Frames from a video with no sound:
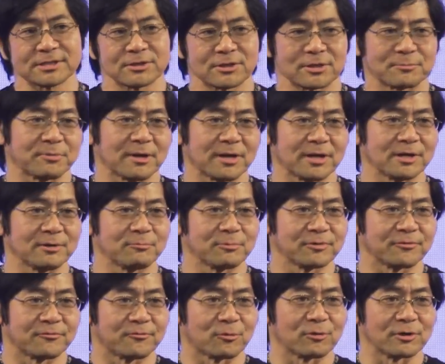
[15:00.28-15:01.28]
and they're paying with
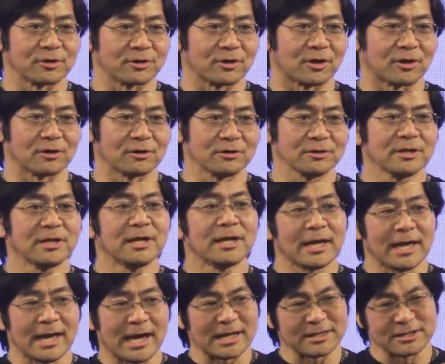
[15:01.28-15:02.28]
a foreign card,
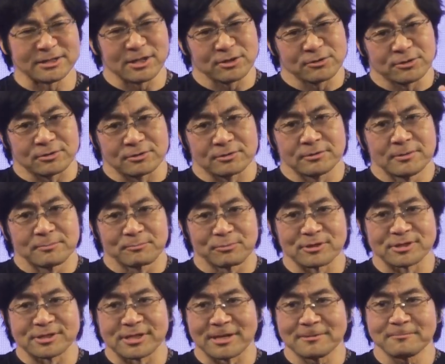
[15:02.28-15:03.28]
add another
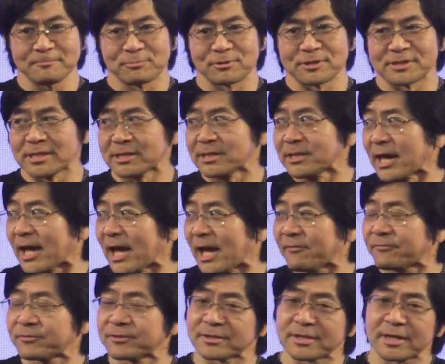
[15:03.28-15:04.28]
percent and a
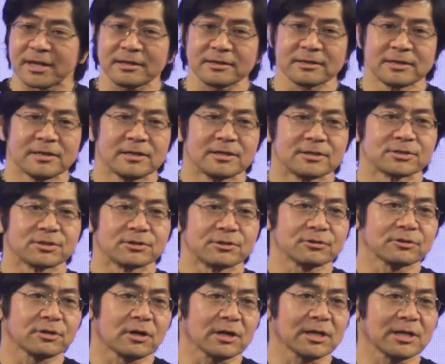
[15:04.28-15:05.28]
half to that. So you're
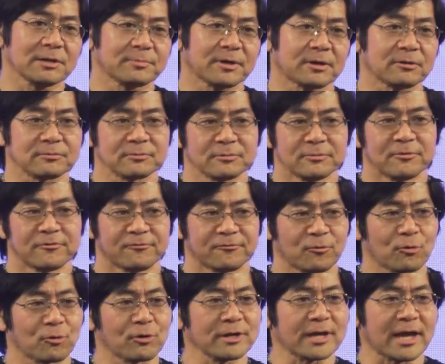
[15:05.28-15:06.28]
talking about
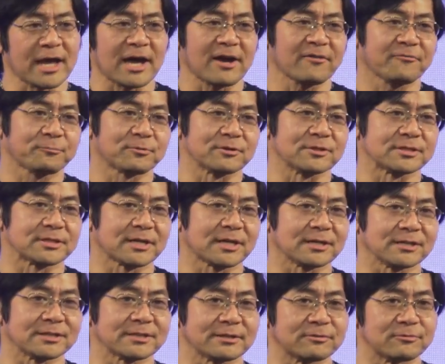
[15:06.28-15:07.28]

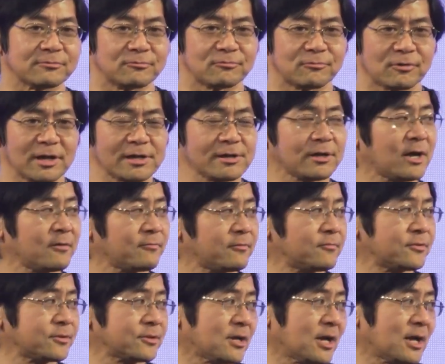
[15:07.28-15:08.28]
4.5% right off
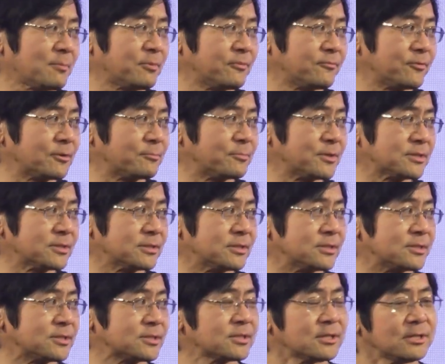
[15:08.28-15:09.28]
of the top of your
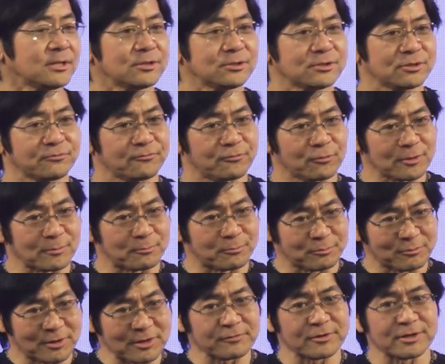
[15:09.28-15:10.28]
business for the
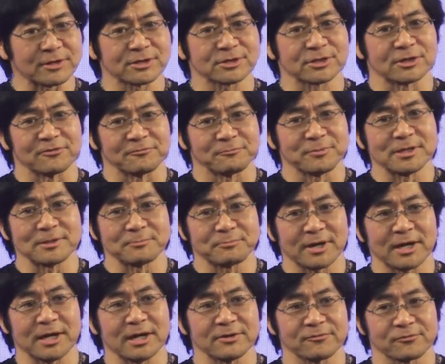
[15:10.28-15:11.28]
privilege of being
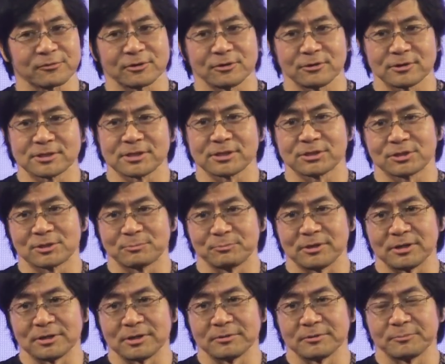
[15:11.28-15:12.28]
paid for goods that
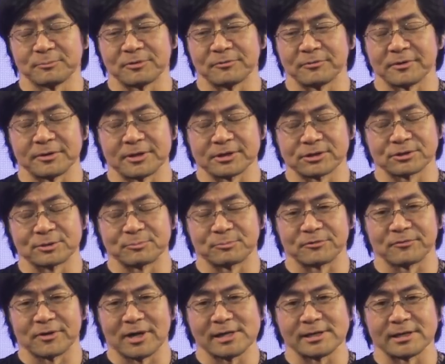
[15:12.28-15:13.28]
you're
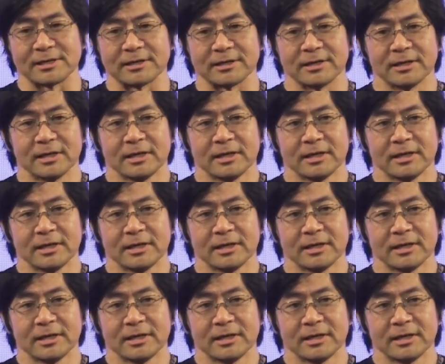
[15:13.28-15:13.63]
providing.